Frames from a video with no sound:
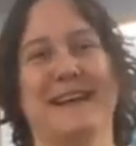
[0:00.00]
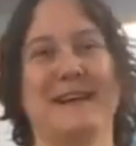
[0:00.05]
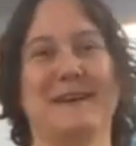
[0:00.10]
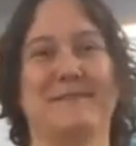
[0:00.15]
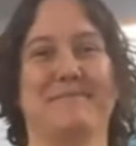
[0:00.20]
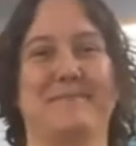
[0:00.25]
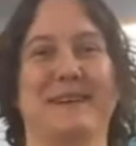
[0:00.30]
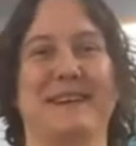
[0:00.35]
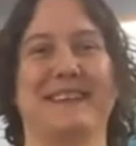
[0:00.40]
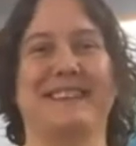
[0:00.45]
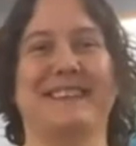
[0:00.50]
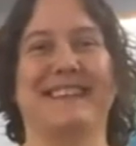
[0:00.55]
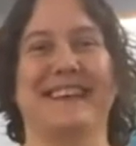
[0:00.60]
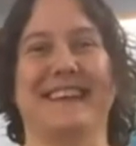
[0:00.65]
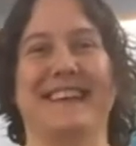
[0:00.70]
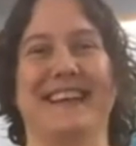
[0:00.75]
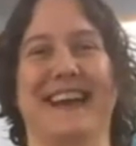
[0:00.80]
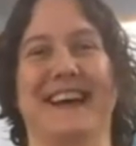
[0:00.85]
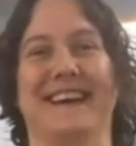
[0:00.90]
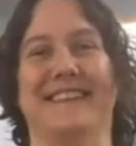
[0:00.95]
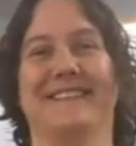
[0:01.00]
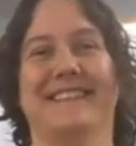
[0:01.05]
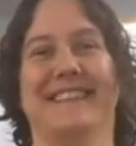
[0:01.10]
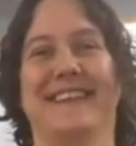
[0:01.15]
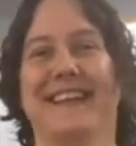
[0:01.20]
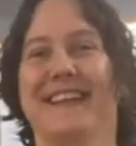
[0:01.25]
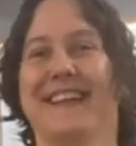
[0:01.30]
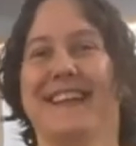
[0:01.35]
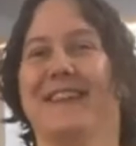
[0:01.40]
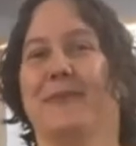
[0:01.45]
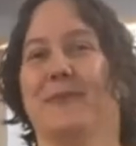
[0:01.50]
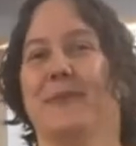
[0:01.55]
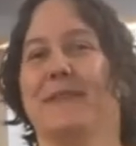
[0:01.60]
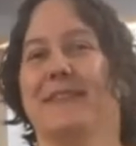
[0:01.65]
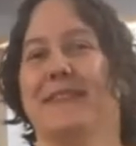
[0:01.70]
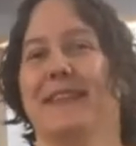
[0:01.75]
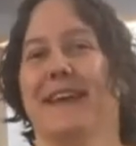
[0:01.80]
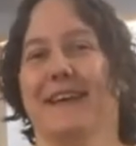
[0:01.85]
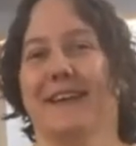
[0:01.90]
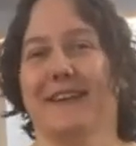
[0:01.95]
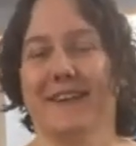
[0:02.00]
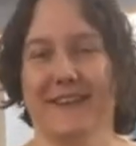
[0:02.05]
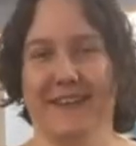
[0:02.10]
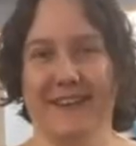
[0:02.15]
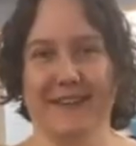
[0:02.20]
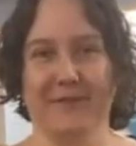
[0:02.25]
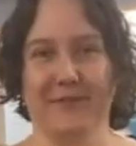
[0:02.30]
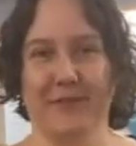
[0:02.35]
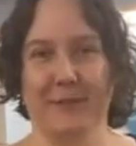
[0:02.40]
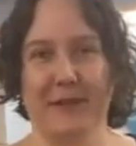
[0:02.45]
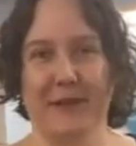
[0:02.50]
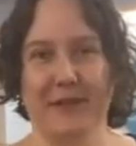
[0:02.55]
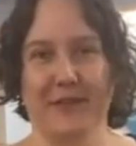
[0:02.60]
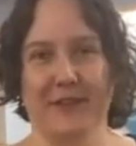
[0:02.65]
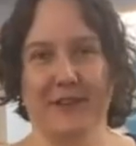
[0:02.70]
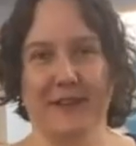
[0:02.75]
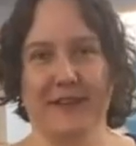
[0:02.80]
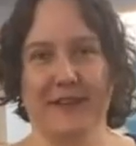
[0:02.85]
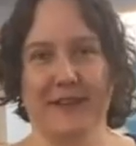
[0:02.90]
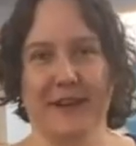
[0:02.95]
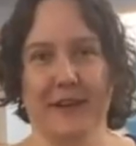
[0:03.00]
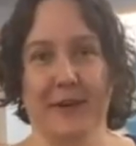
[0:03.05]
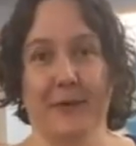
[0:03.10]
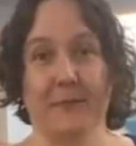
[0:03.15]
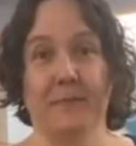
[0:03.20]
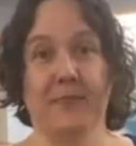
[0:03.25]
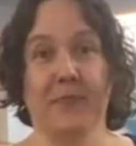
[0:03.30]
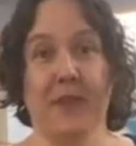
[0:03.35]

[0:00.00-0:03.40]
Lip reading: But yeah, there wasn't that good information in there.